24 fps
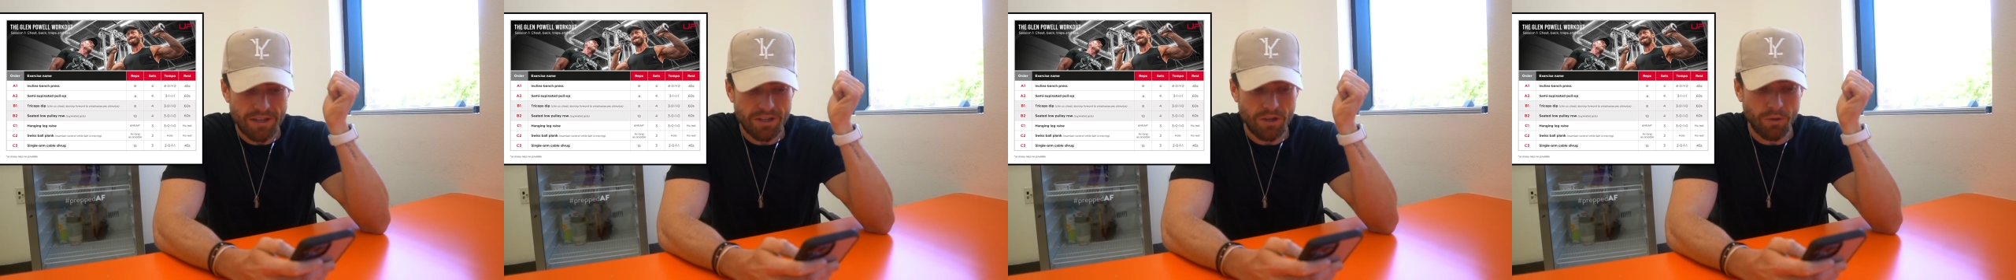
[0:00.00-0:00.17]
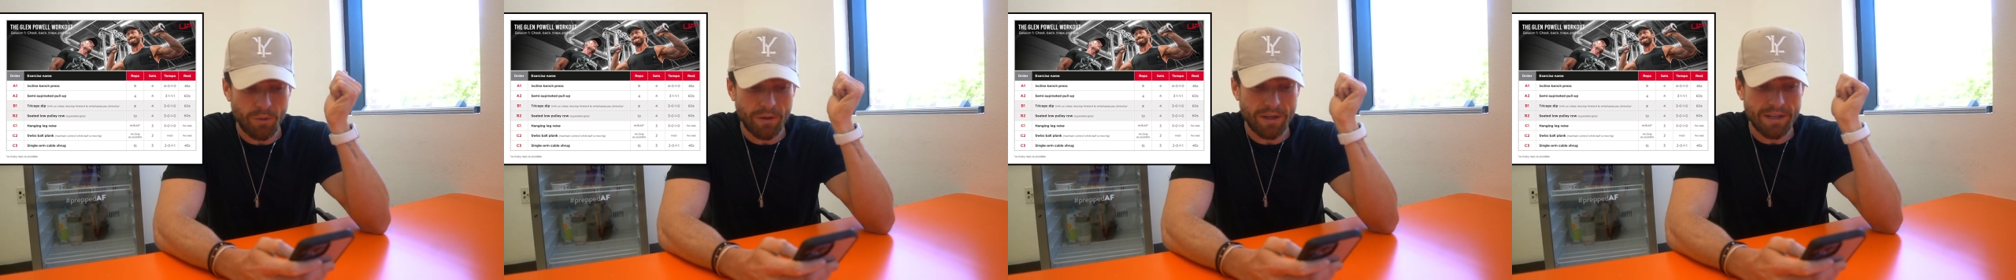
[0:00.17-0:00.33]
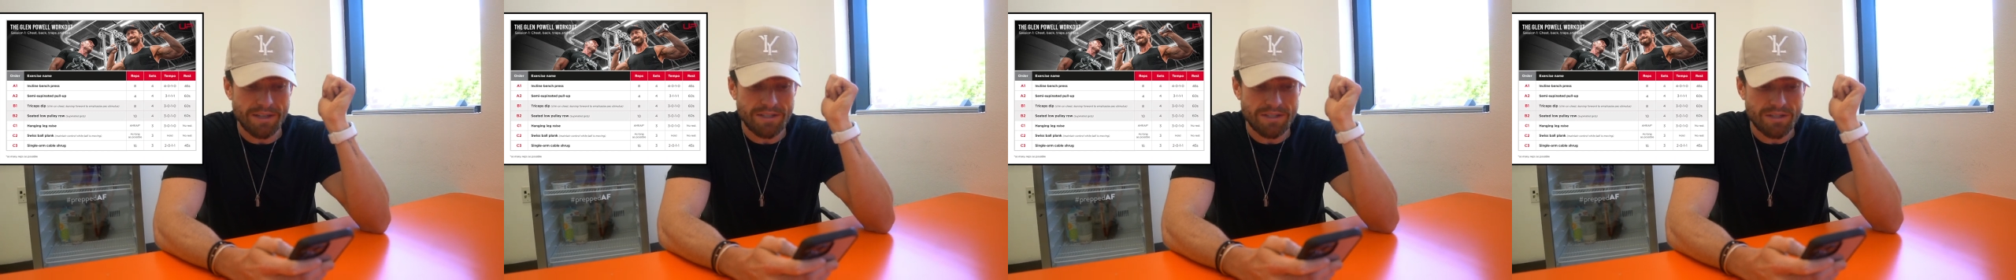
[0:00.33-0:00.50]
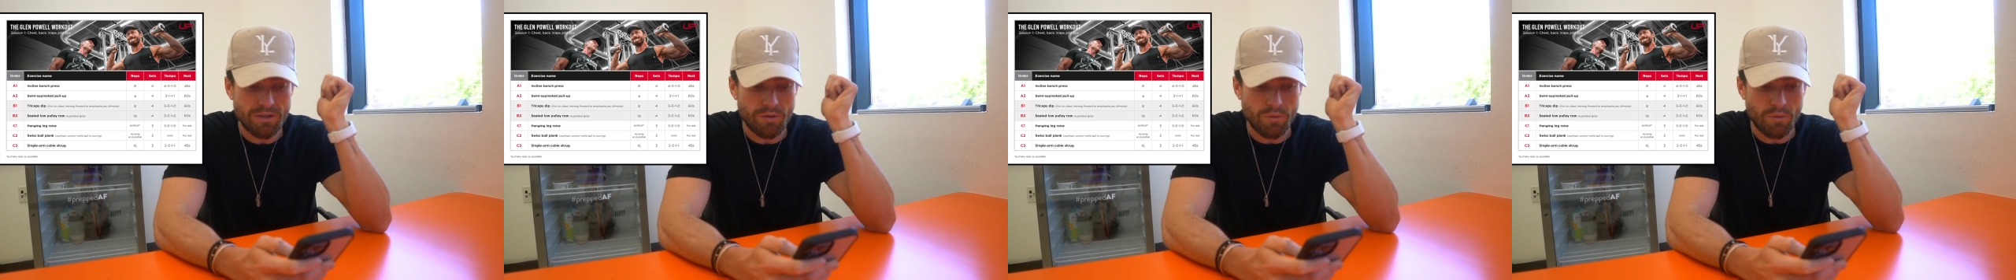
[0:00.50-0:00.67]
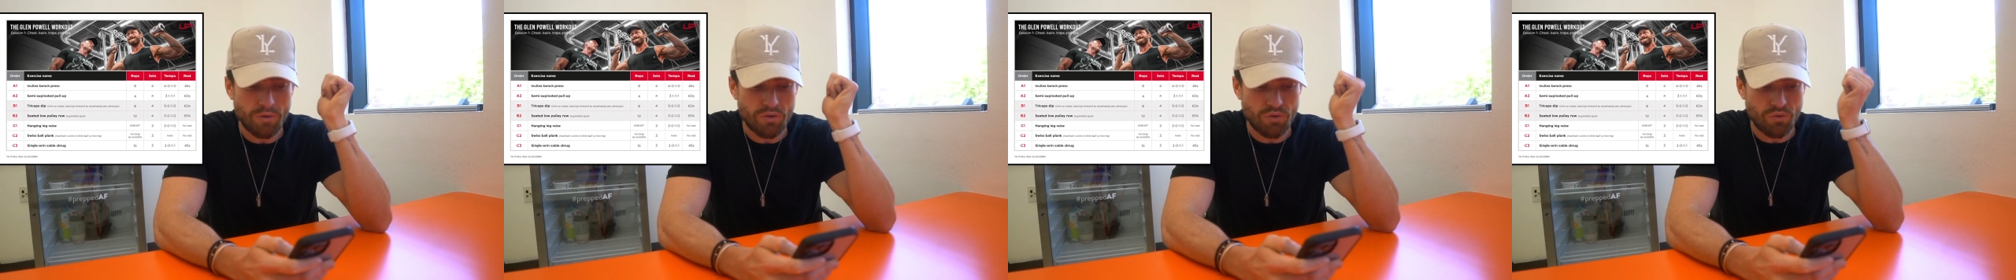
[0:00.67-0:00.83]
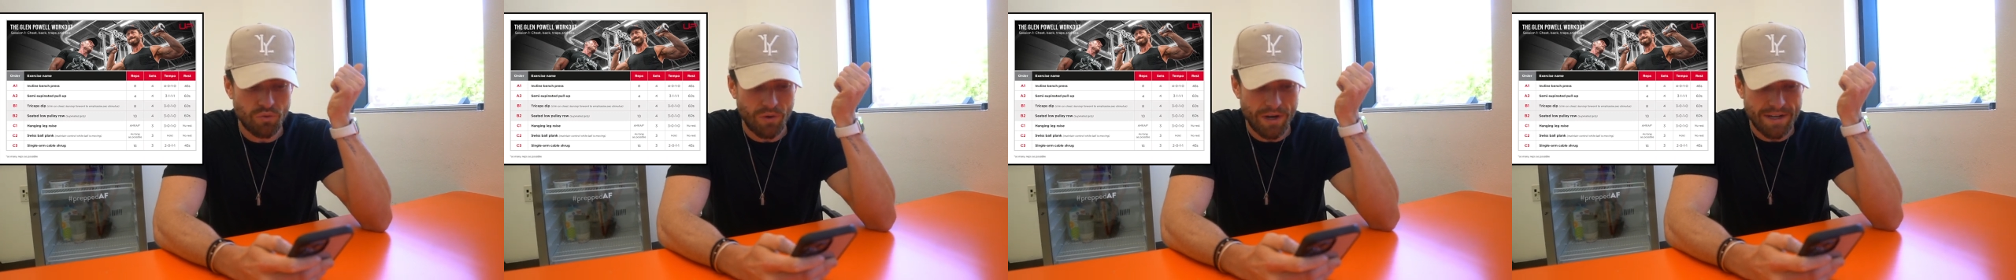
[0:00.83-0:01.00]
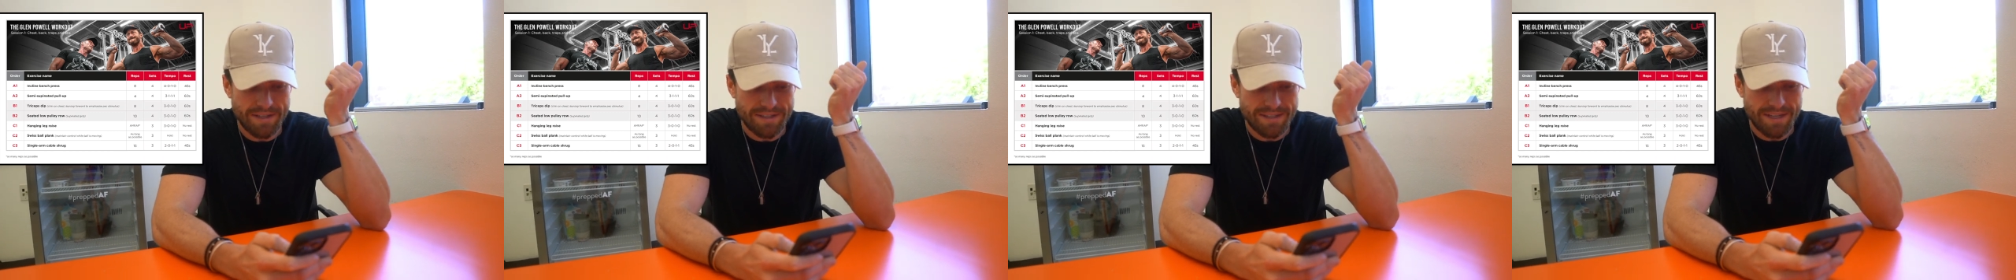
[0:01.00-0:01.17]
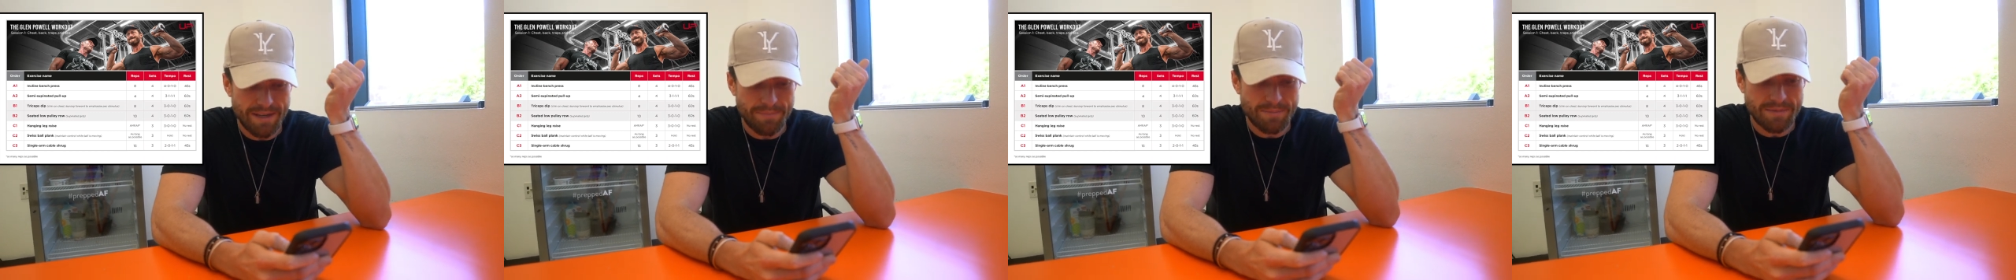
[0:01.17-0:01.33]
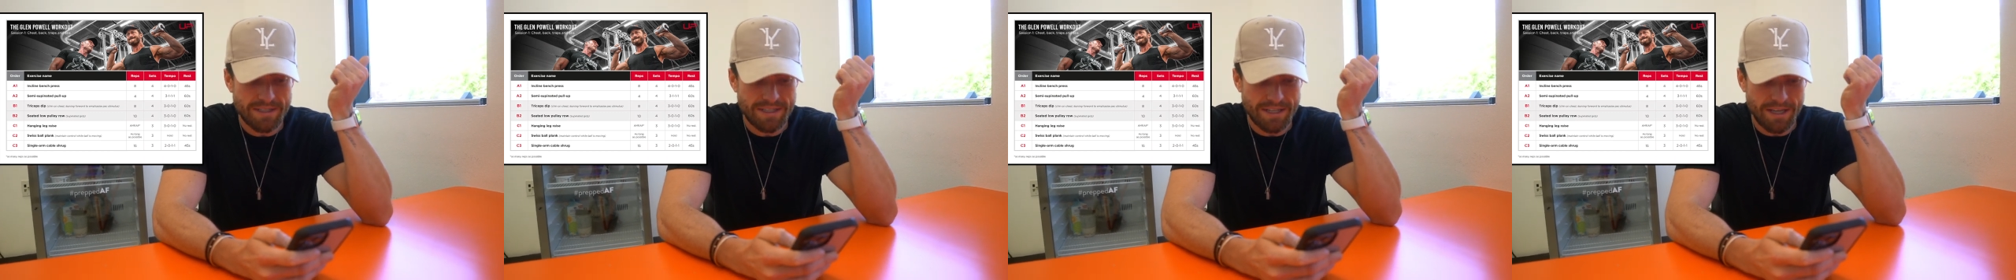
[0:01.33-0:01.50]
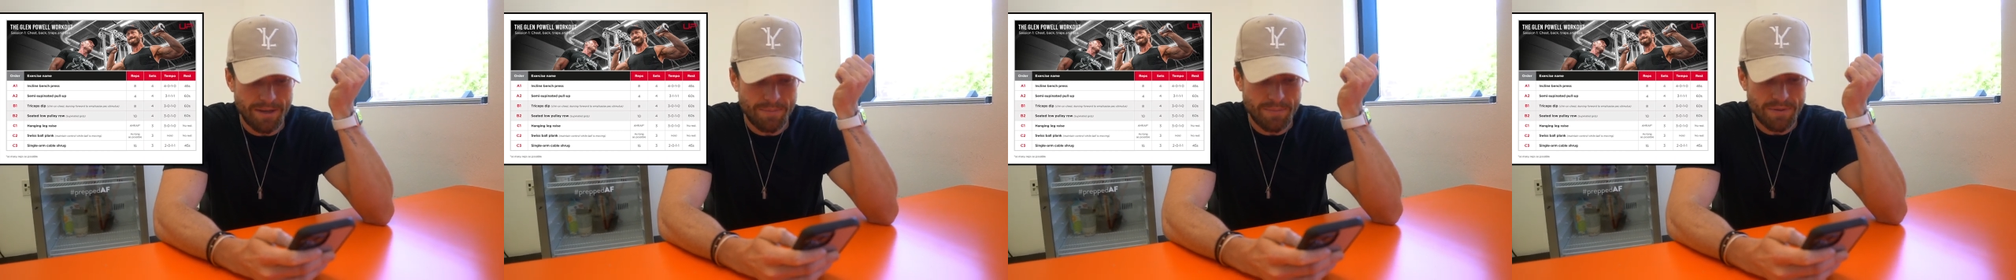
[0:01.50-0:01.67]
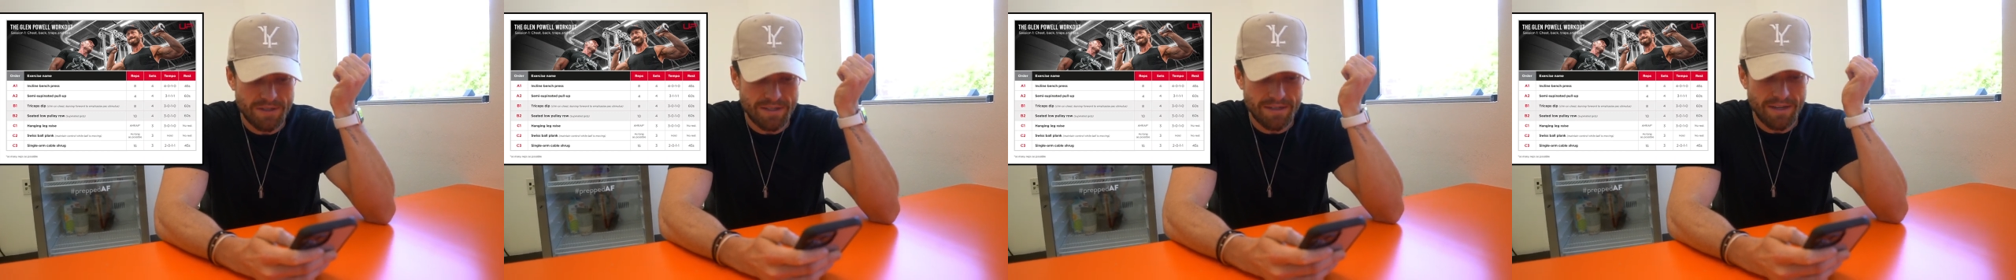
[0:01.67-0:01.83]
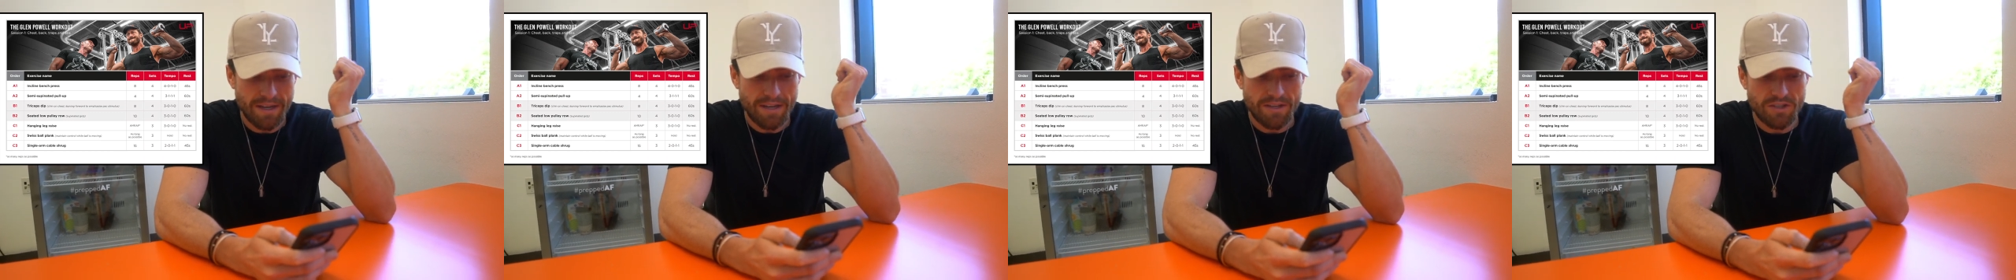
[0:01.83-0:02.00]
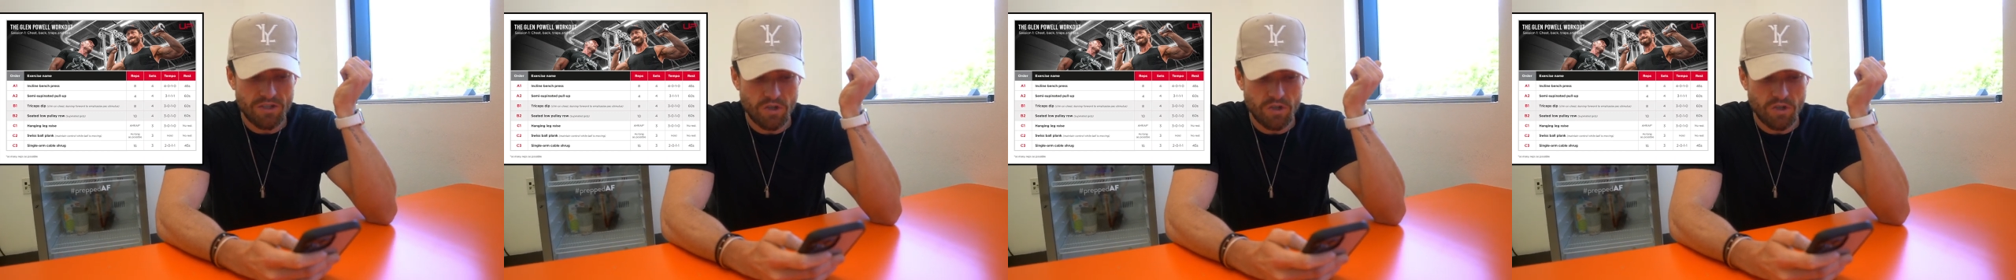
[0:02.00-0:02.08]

going into tricep dips,